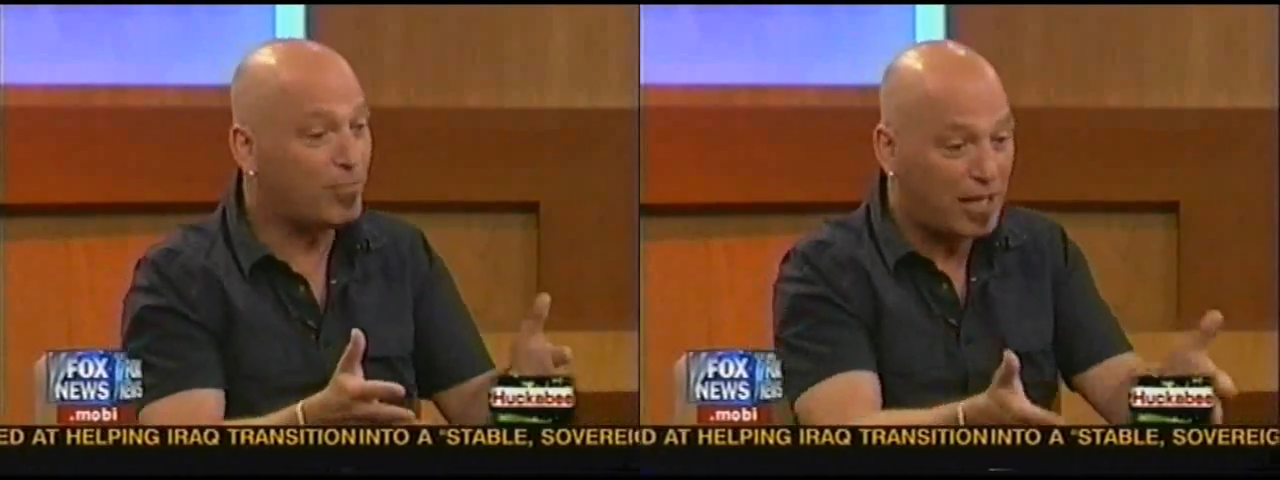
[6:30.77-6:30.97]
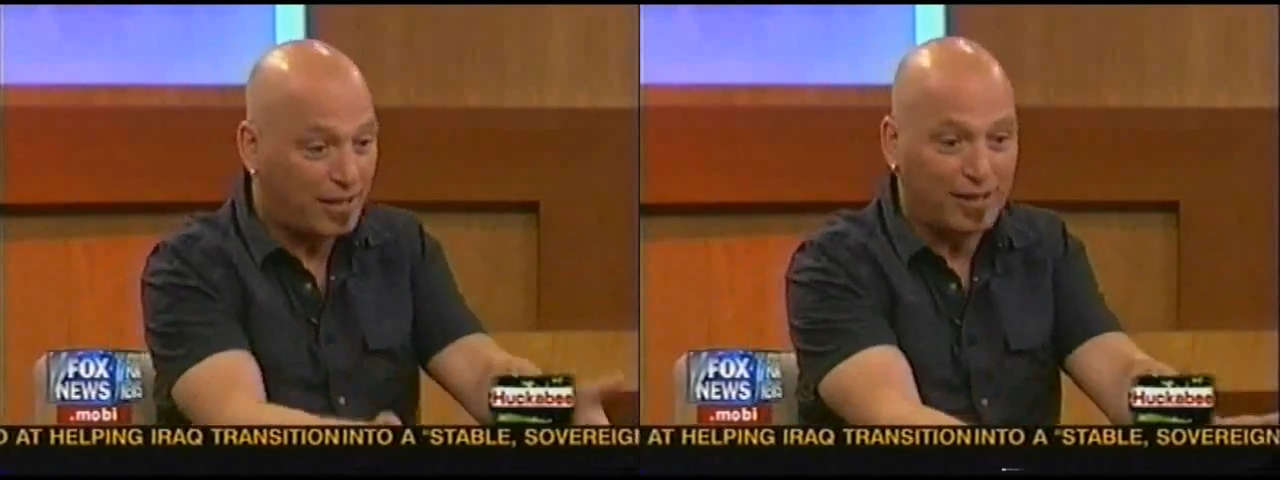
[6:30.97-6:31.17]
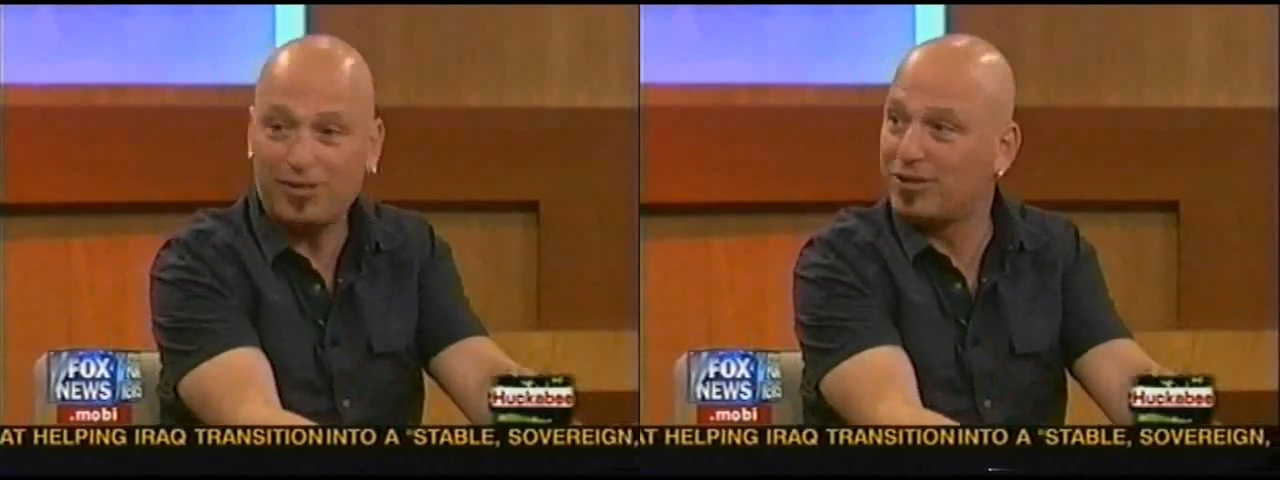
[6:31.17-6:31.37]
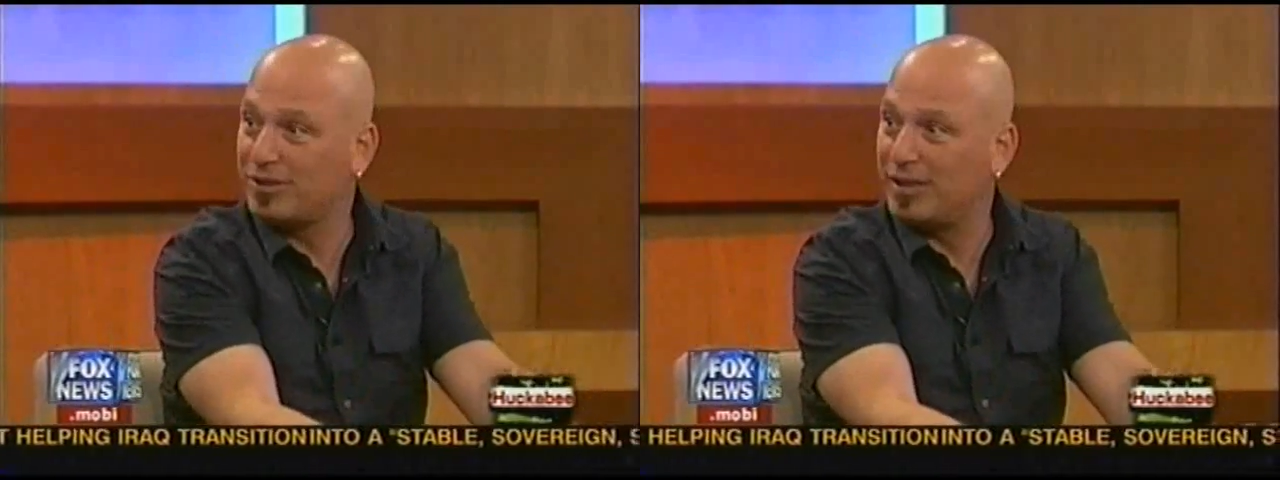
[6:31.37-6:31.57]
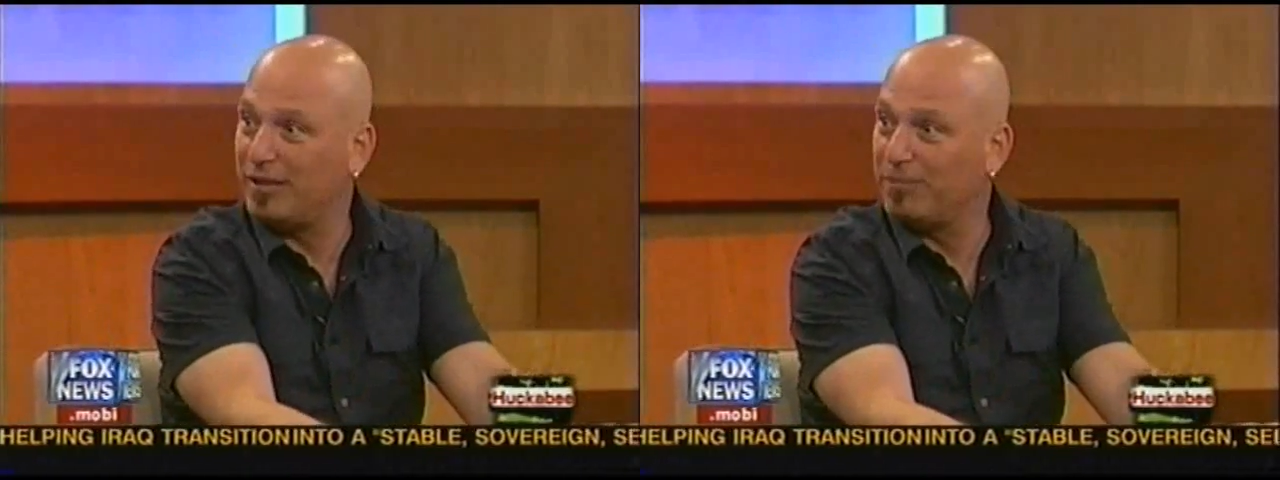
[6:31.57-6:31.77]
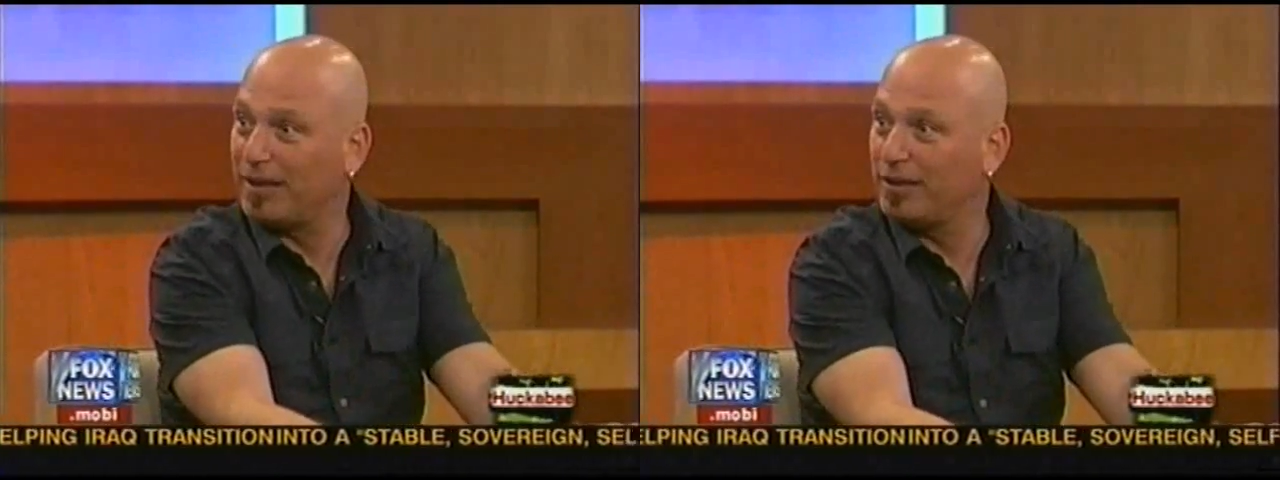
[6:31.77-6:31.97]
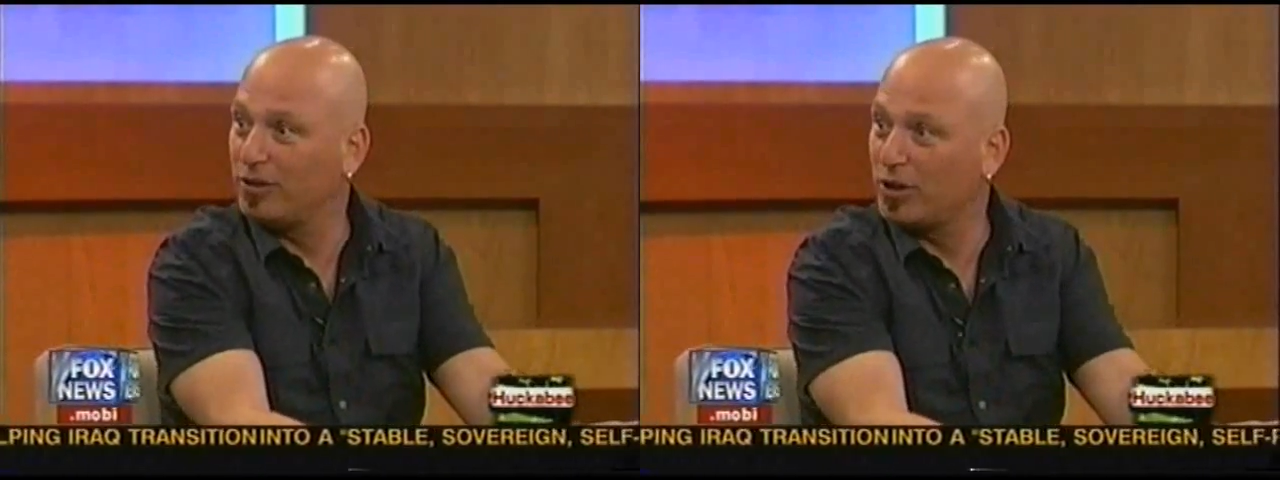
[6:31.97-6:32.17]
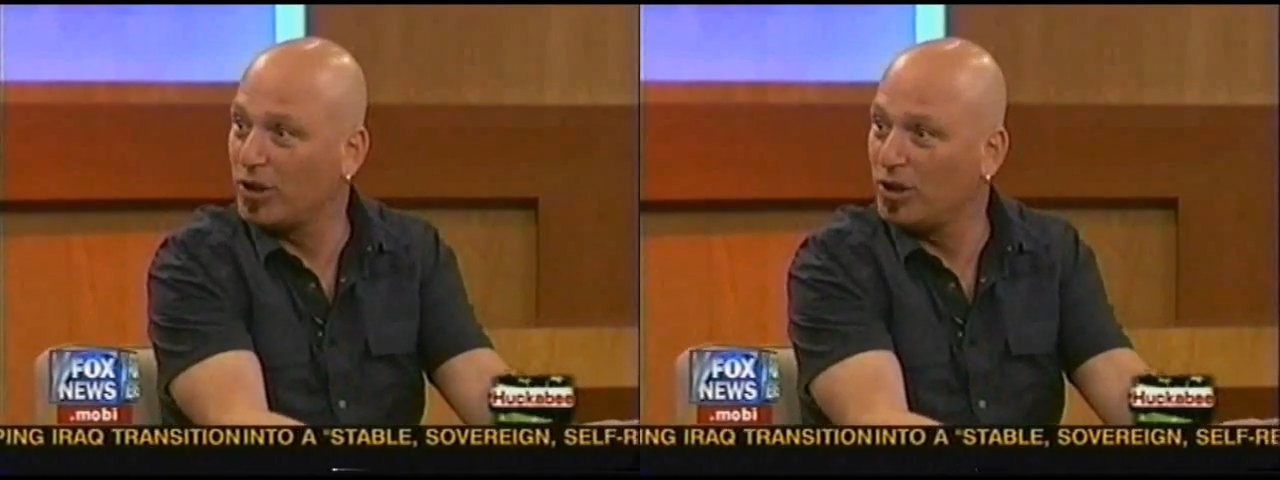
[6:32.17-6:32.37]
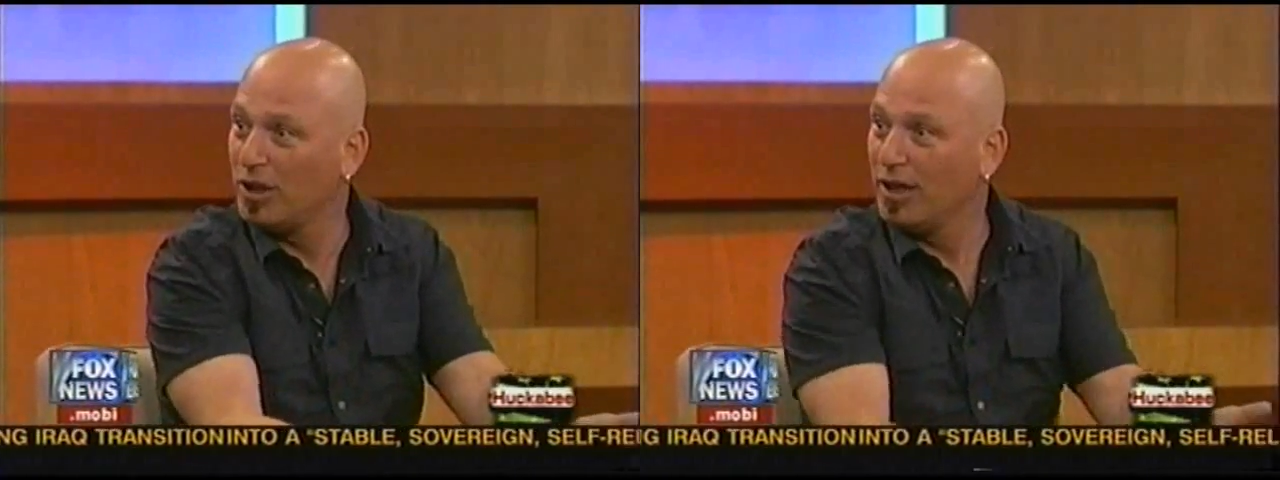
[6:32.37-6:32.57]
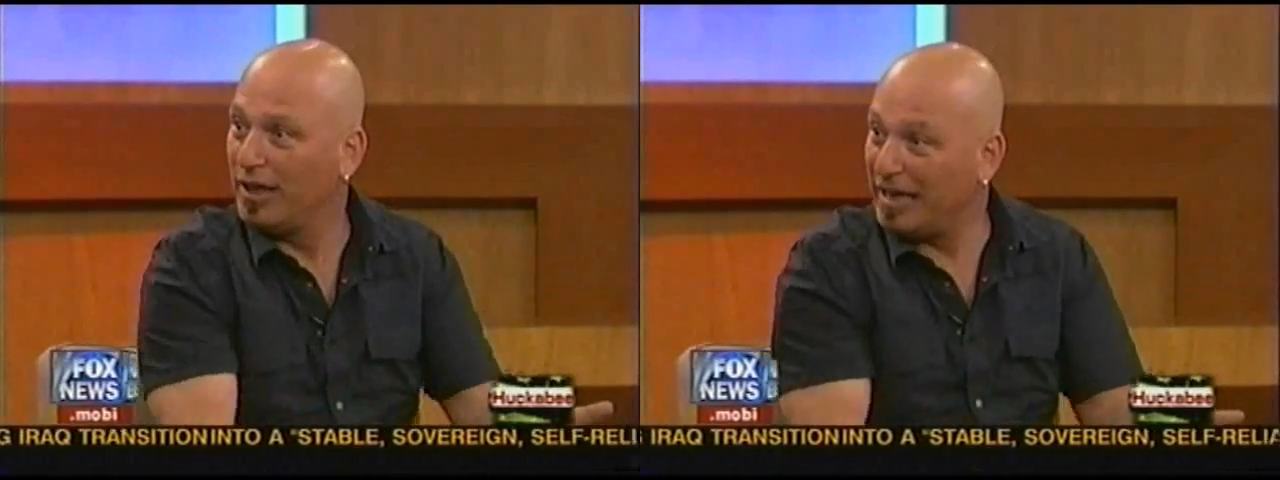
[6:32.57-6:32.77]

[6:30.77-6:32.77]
I'm not going to seat my little girl,